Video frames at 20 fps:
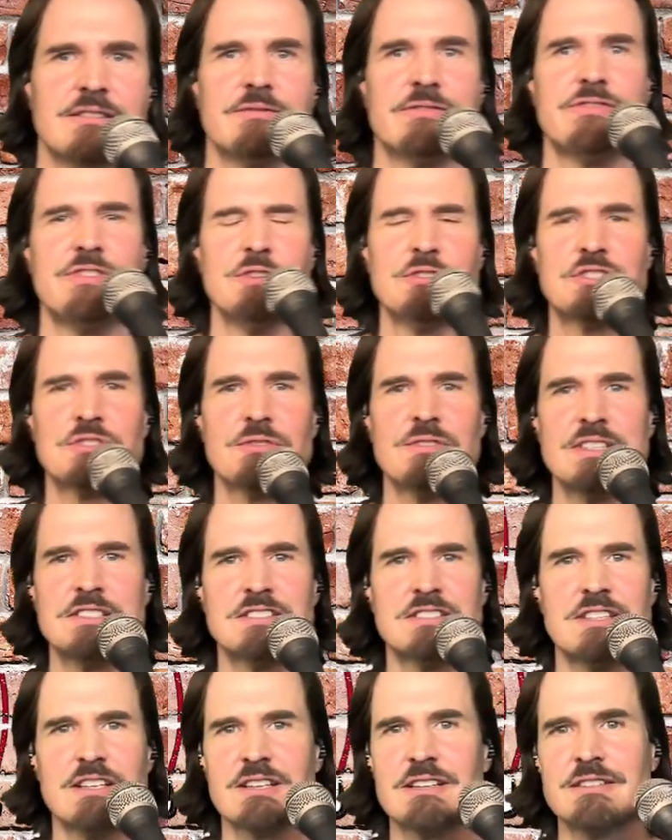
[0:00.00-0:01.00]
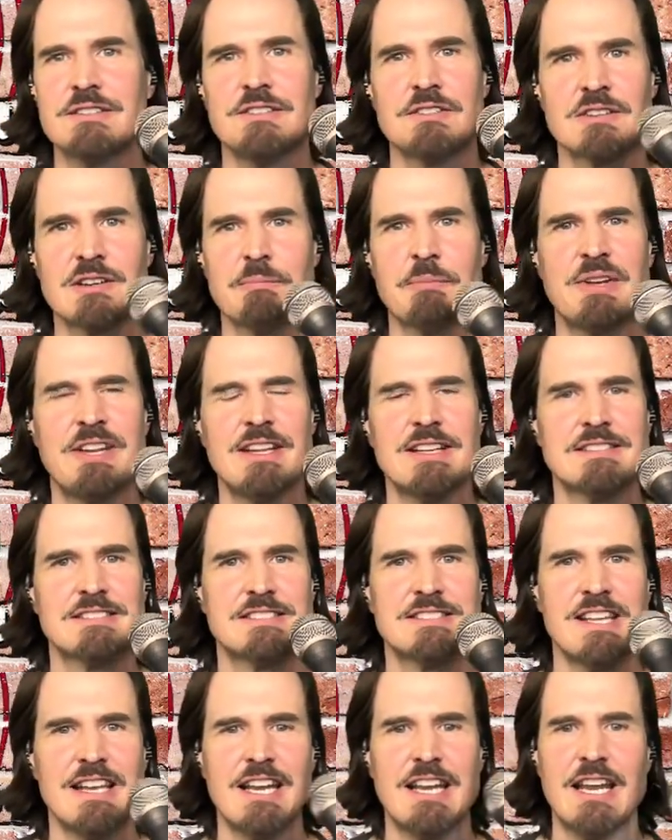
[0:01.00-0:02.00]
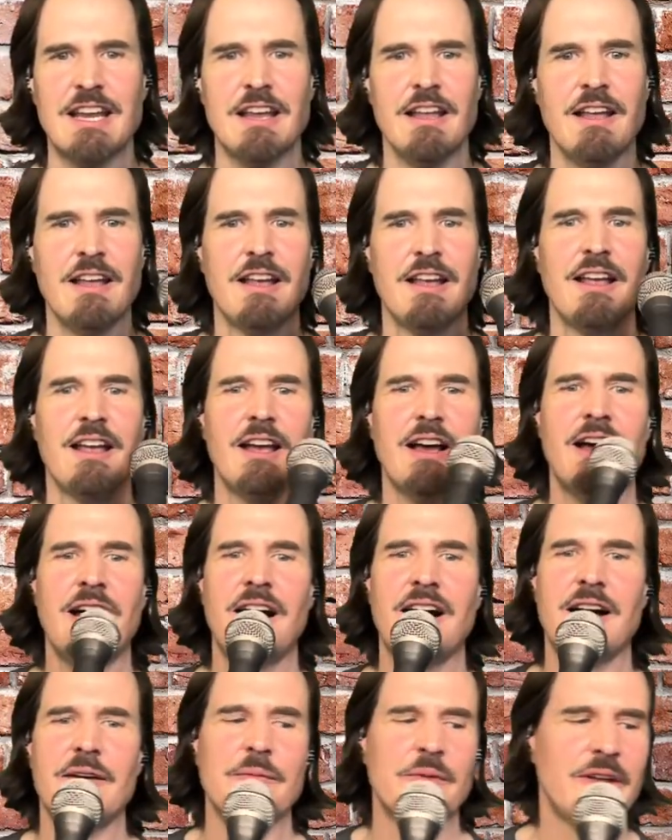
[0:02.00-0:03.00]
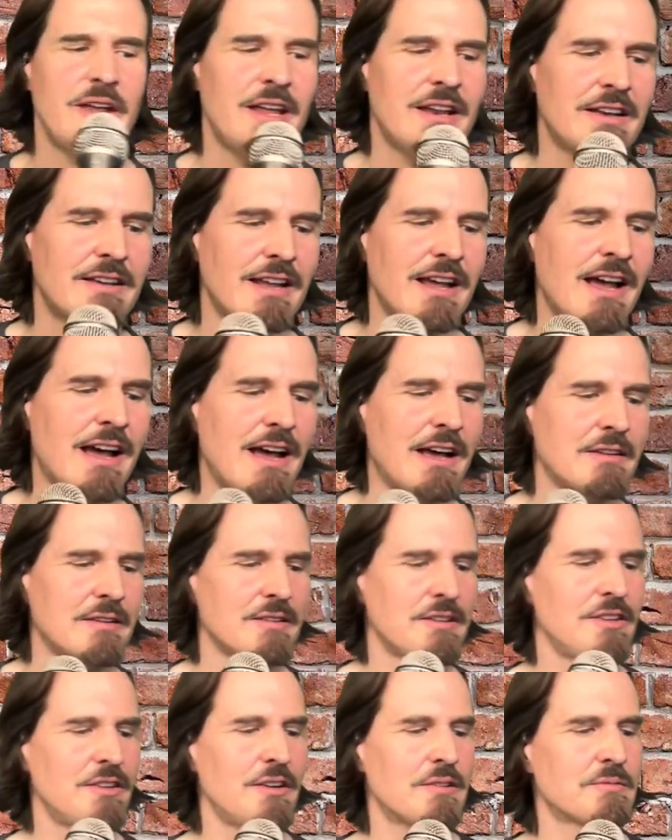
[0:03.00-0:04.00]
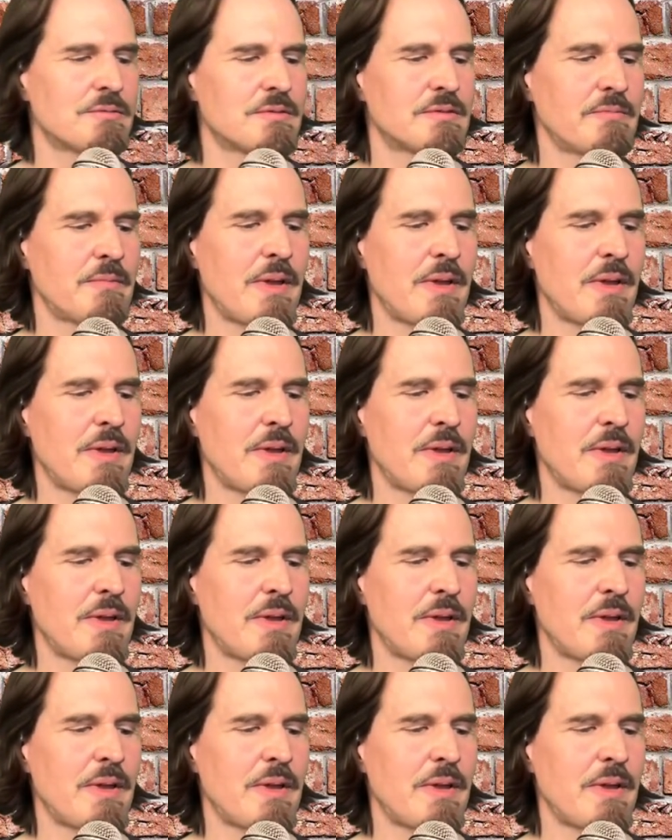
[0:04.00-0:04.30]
futuristic European city, um, and uh, you know.